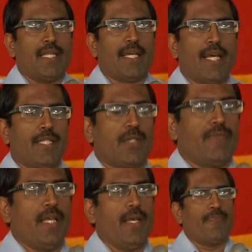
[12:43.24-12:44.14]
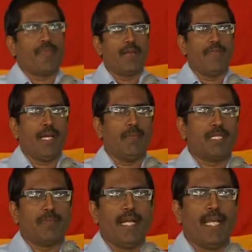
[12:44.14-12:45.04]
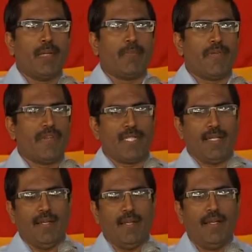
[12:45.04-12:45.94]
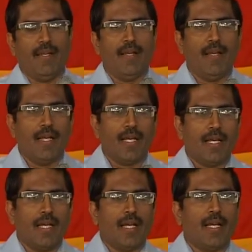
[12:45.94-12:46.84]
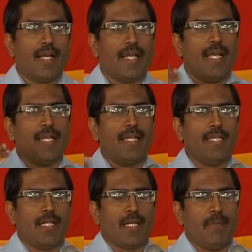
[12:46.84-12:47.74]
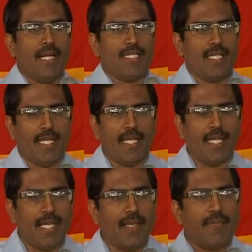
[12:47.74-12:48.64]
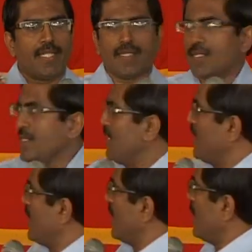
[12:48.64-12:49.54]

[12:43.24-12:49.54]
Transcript: the case of the famous medical professional, a great teacher in medicine. He was